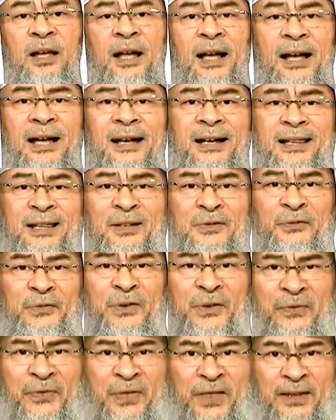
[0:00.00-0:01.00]
And the
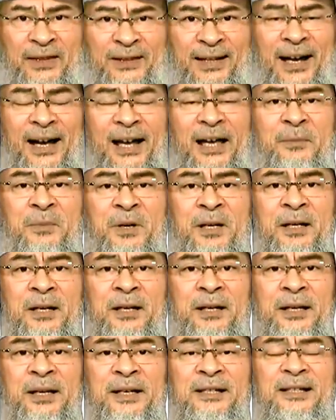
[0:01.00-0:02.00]
fifth time,
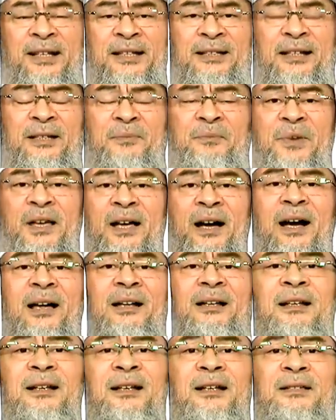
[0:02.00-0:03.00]
he said that may
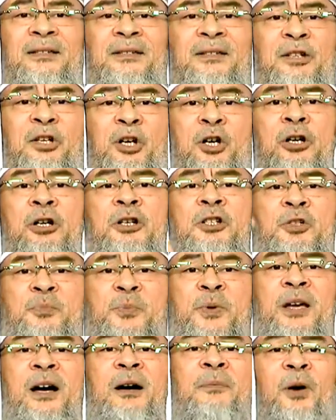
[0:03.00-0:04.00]
Allah's curse
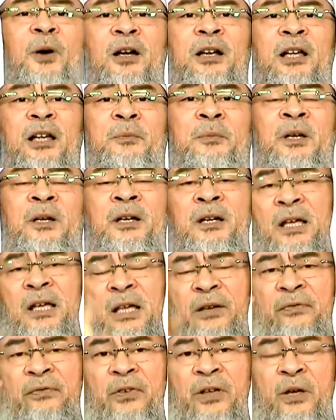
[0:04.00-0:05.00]
be upon him
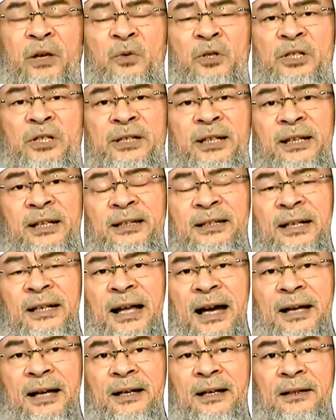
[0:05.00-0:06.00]
if he was telling the
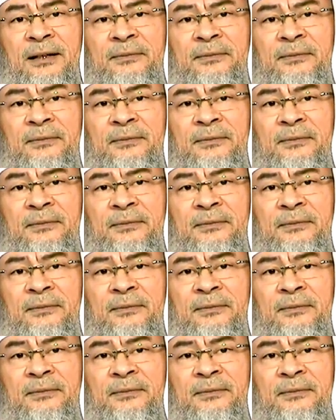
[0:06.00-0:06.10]
lie.